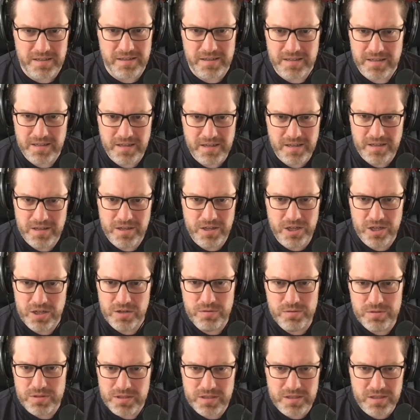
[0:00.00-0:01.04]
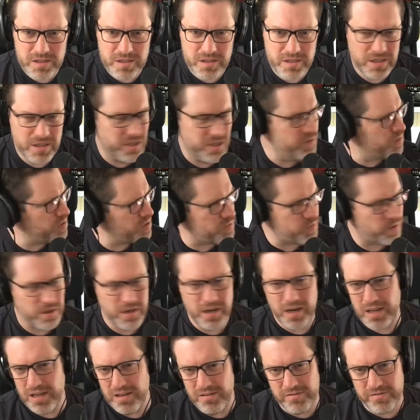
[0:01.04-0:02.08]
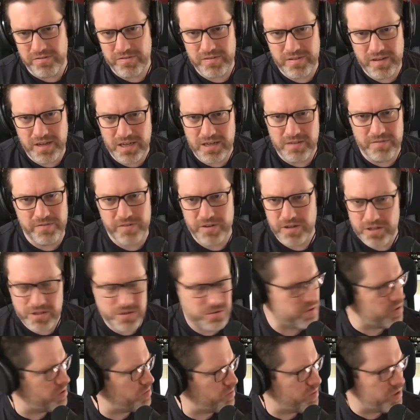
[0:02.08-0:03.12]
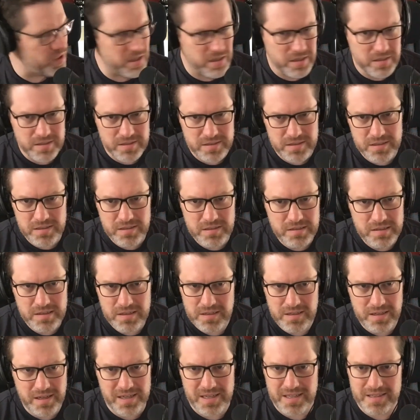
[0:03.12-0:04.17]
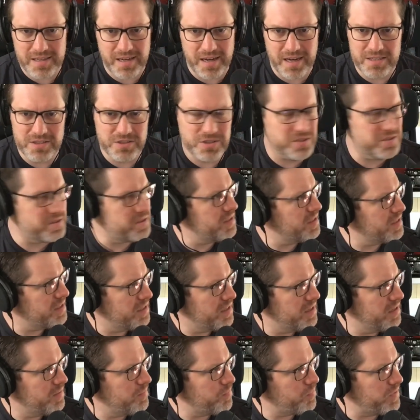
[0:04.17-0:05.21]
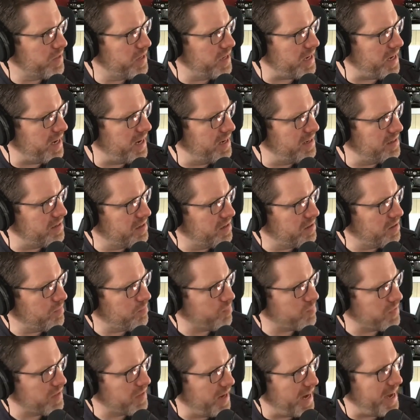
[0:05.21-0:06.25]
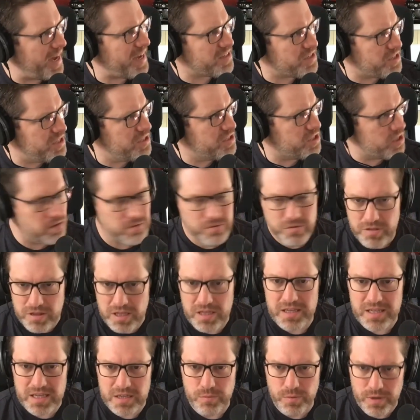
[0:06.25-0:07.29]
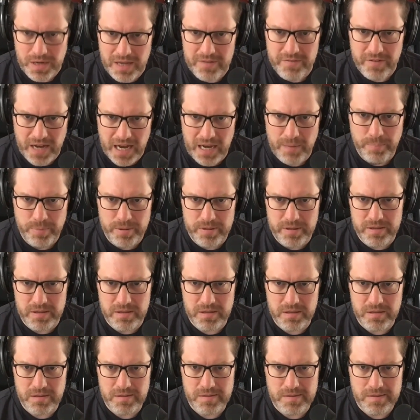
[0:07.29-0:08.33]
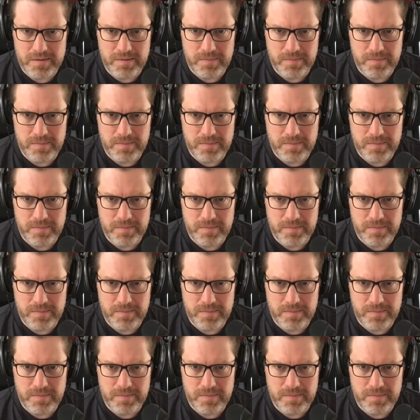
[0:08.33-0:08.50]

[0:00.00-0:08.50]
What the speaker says: Like, who would want to live in a virtual world like that? It's just, I actually don't think it will ever happen.